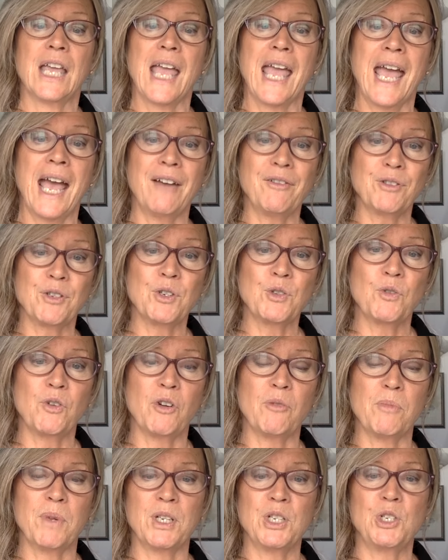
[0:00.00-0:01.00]
After
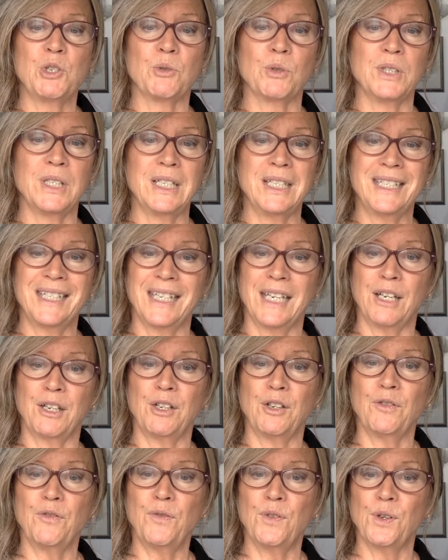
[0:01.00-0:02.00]
12 months, you will need to get
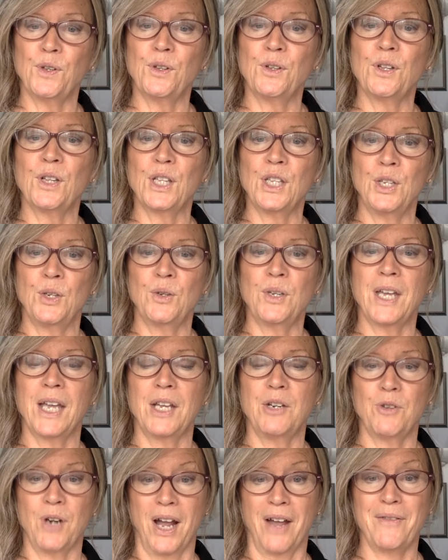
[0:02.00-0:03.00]
your full
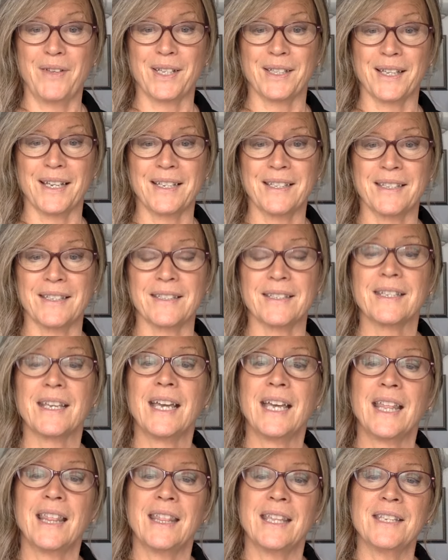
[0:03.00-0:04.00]
UK driving license.
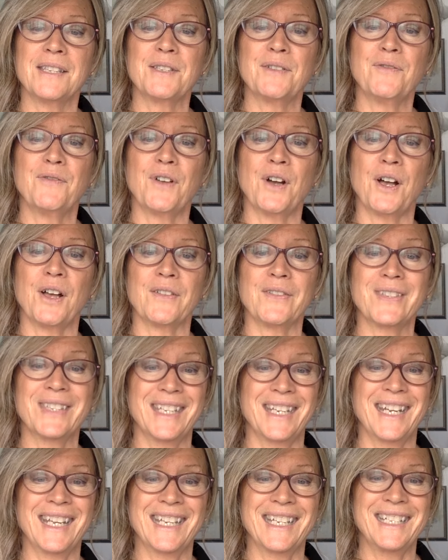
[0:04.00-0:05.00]
This involves
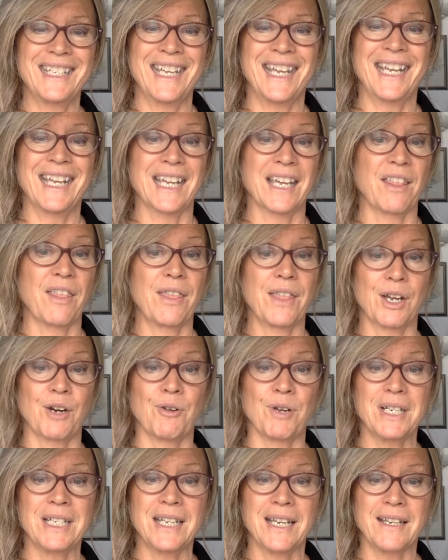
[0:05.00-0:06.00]
sitting and taking a
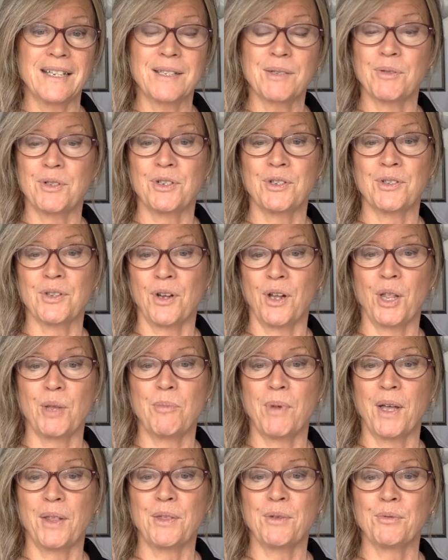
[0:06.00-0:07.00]
theory test, which is all
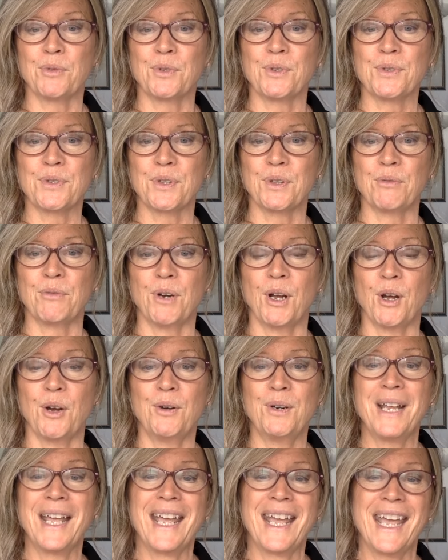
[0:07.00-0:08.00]
about the rules of the
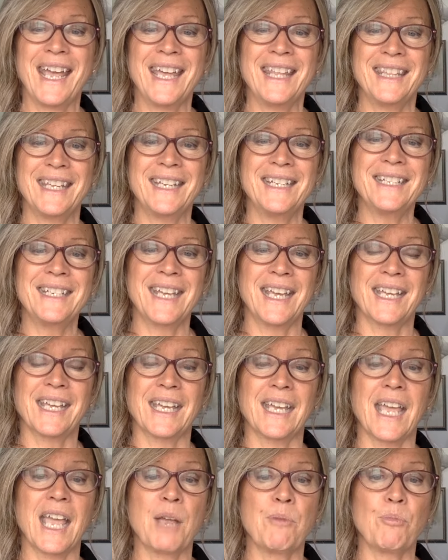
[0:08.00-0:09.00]
road, and then
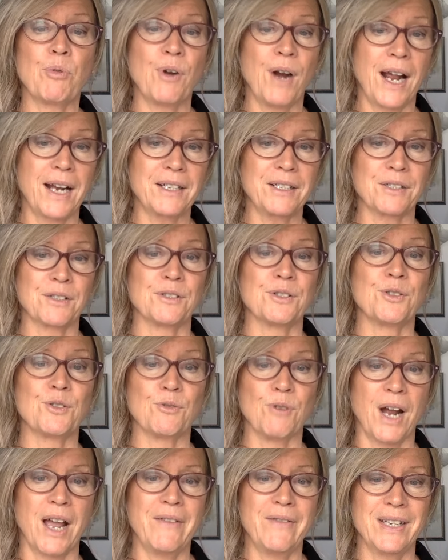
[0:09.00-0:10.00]
taking a practical
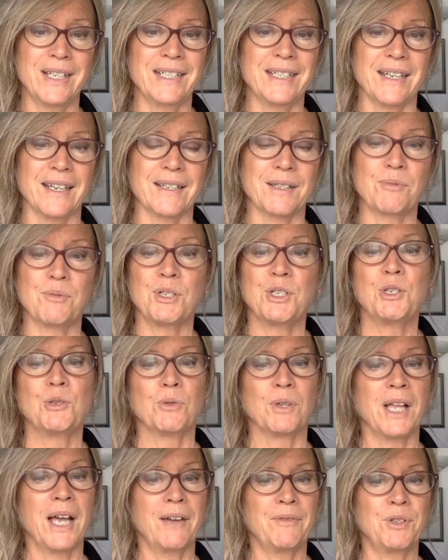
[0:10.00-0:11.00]
driving test, which you
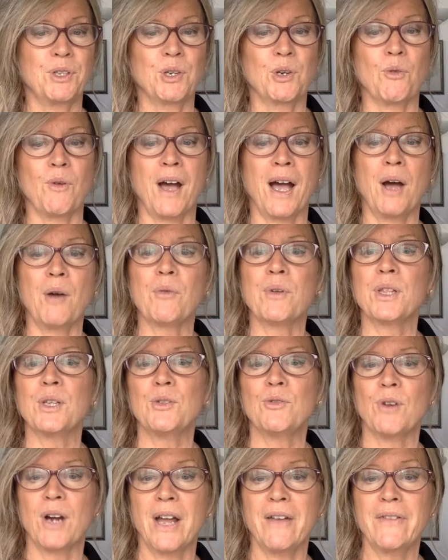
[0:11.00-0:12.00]
will have to go out with a
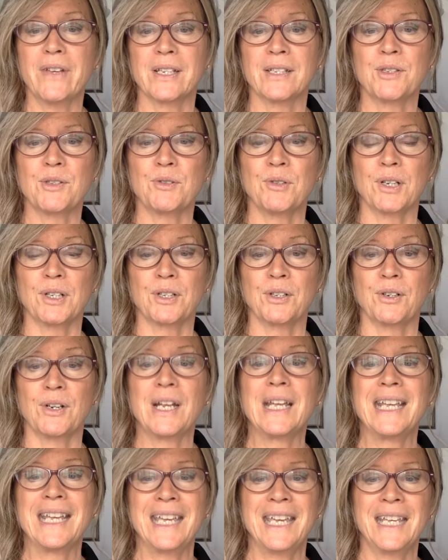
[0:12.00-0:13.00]
driving instructor
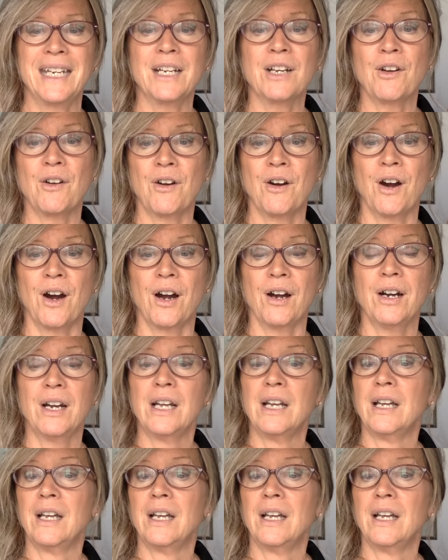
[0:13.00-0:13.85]
in a car,